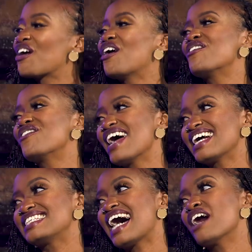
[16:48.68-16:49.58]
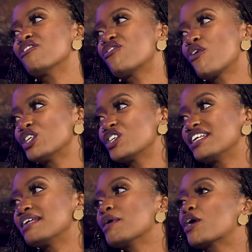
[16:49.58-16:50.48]
correct,
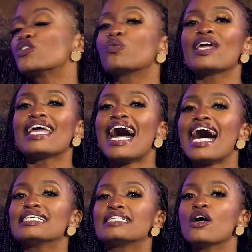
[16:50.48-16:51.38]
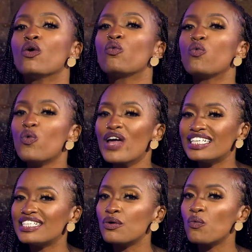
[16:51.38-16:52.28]
unfortunately, because we asked
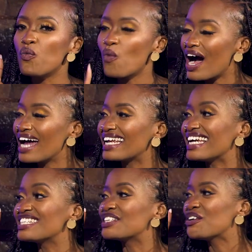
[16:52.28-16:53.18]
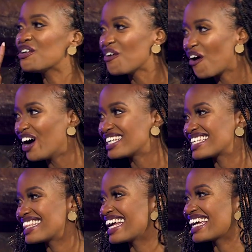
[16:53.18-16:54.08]
which one is
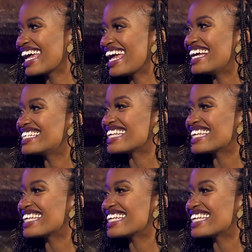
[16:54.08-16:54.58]
not the case.